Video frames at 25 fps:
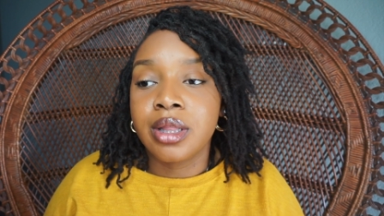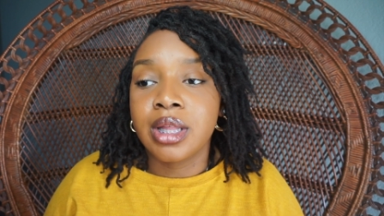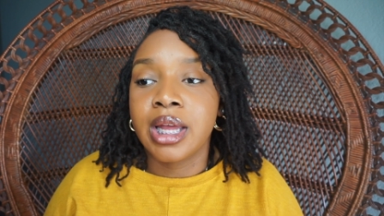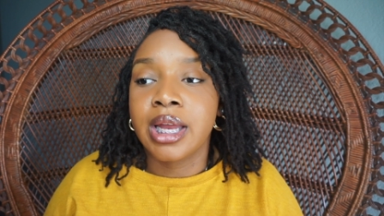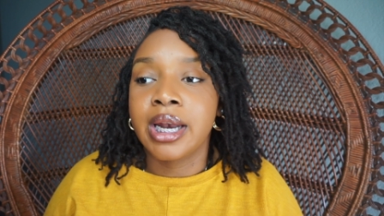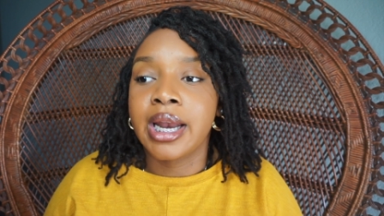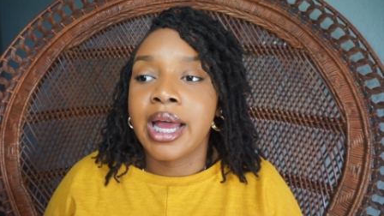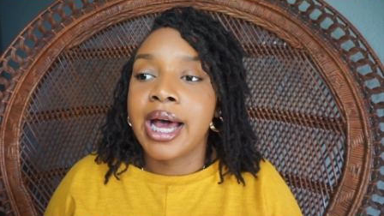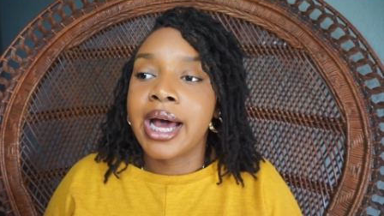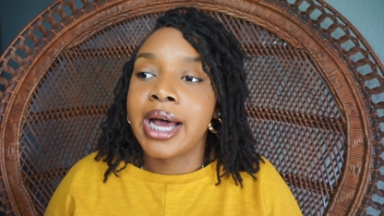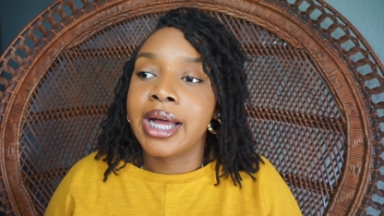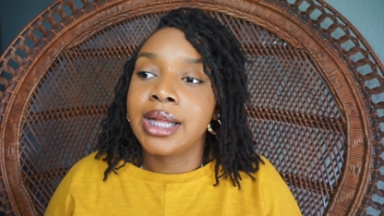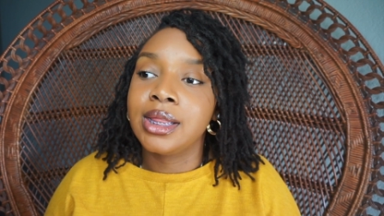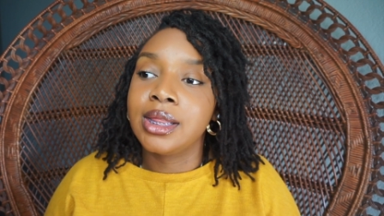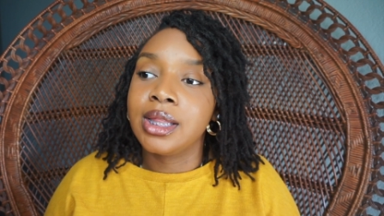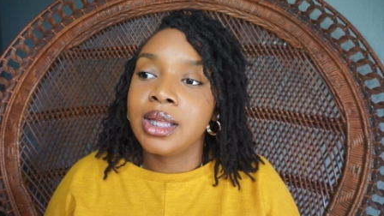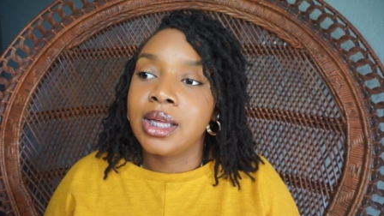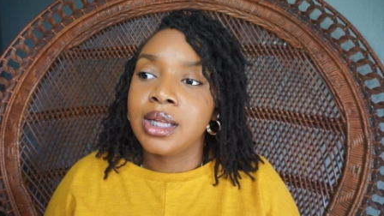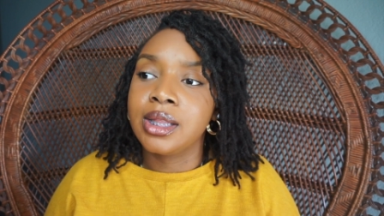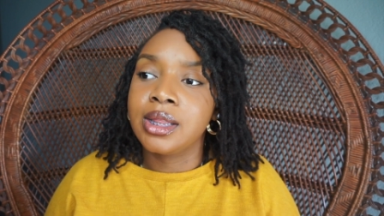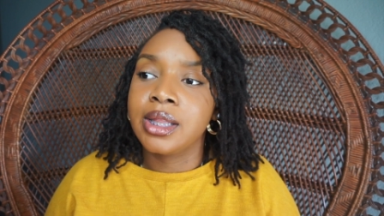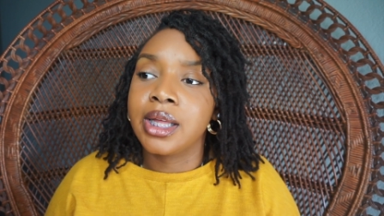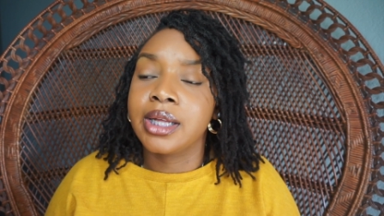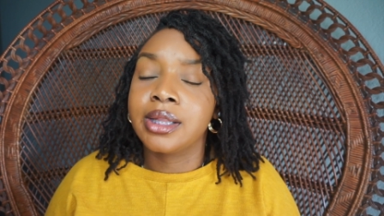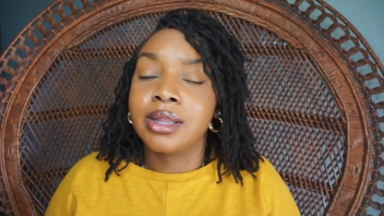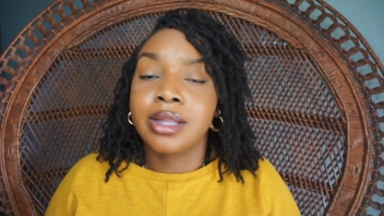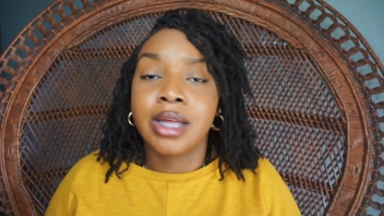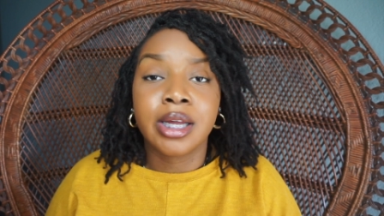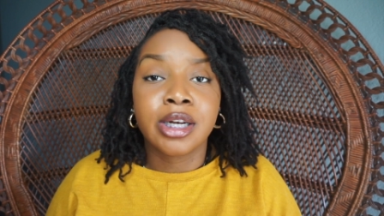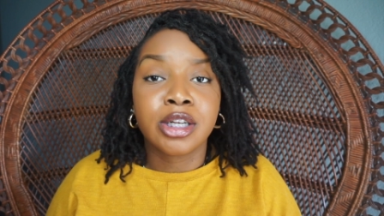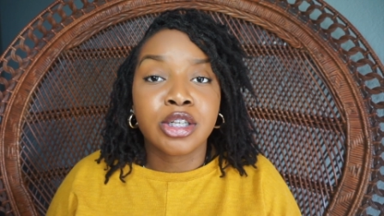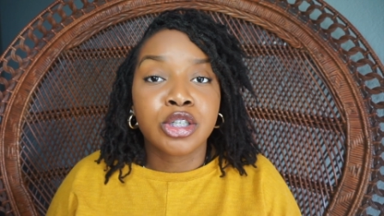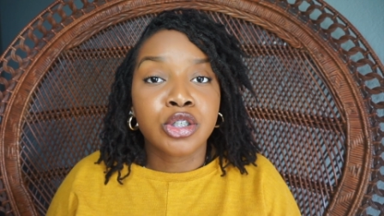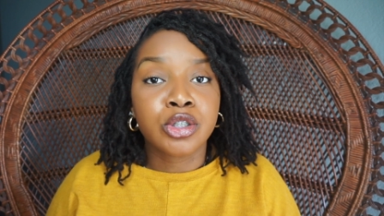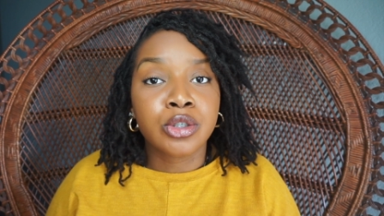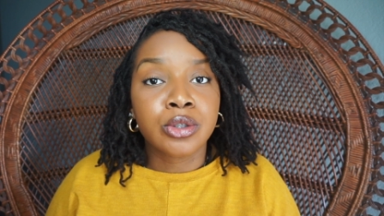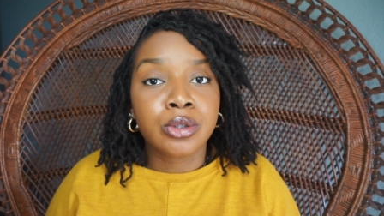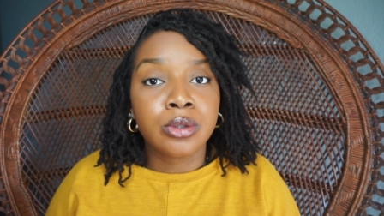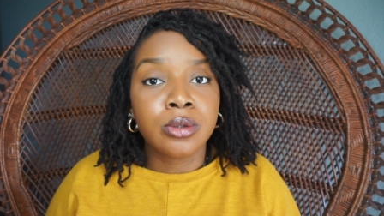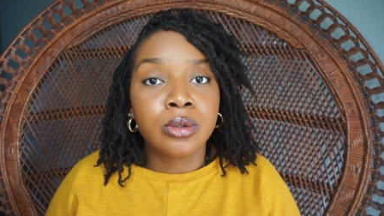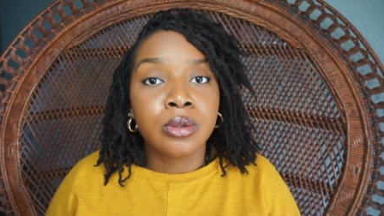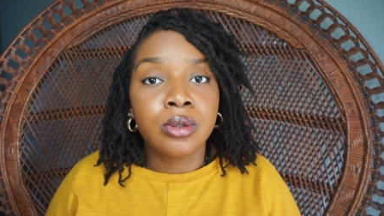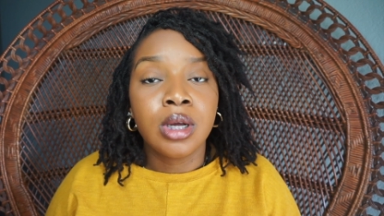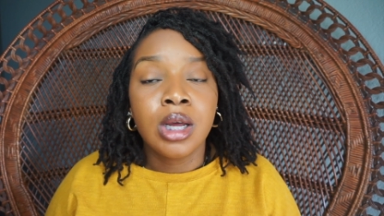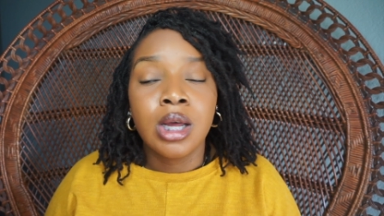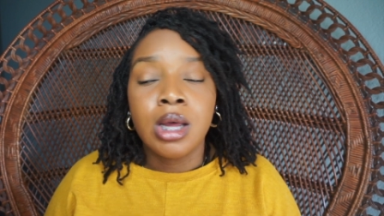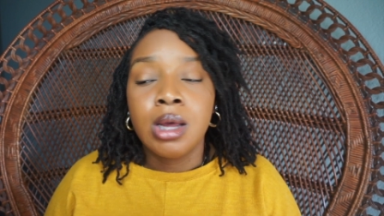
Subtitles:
And I think that that is true,